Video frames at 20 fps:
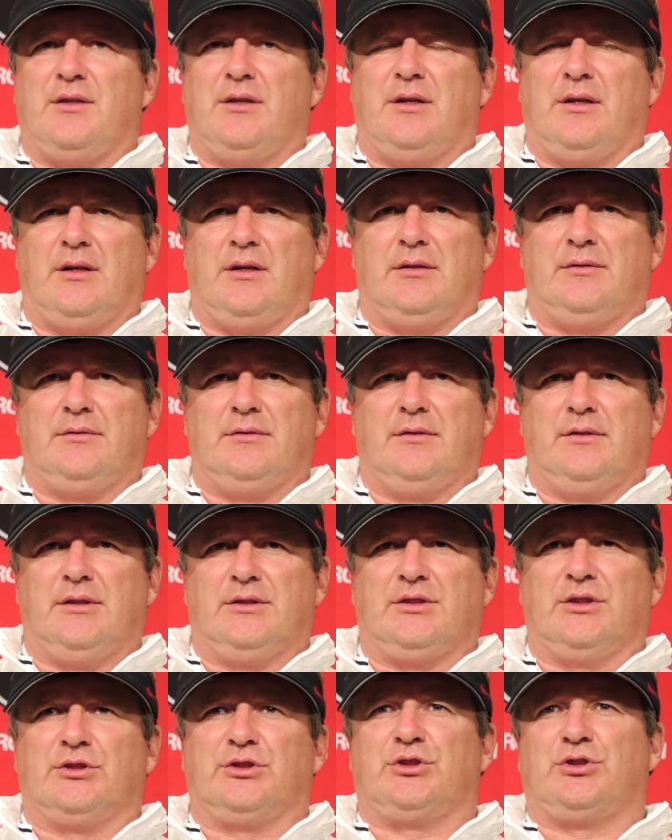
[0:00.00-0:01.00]

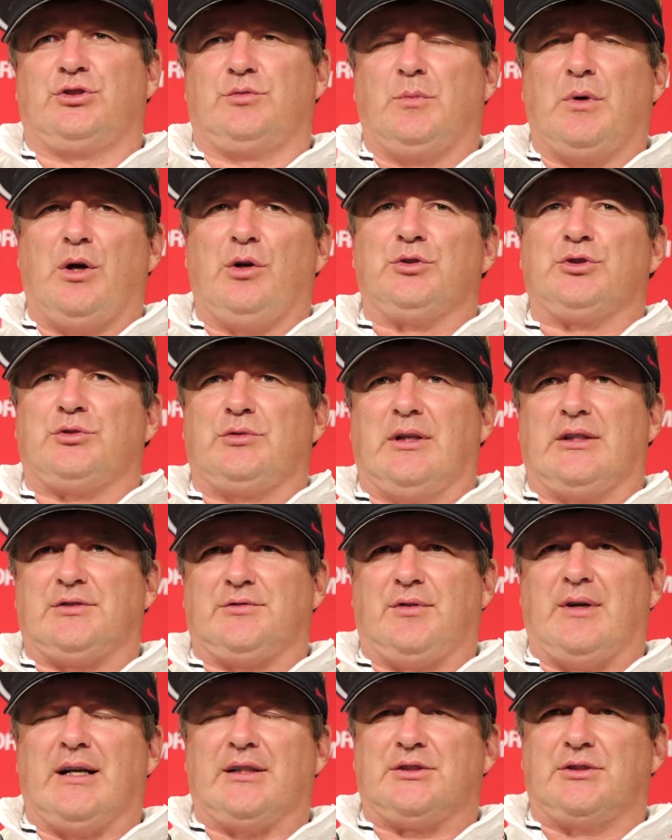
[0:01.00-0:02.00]
it's a small stress
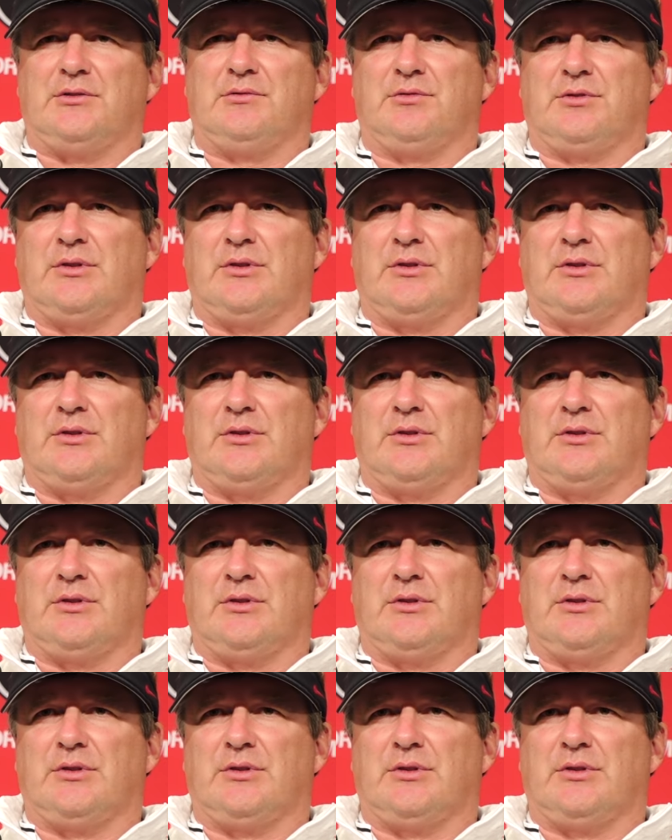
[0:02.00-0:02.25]
fracture.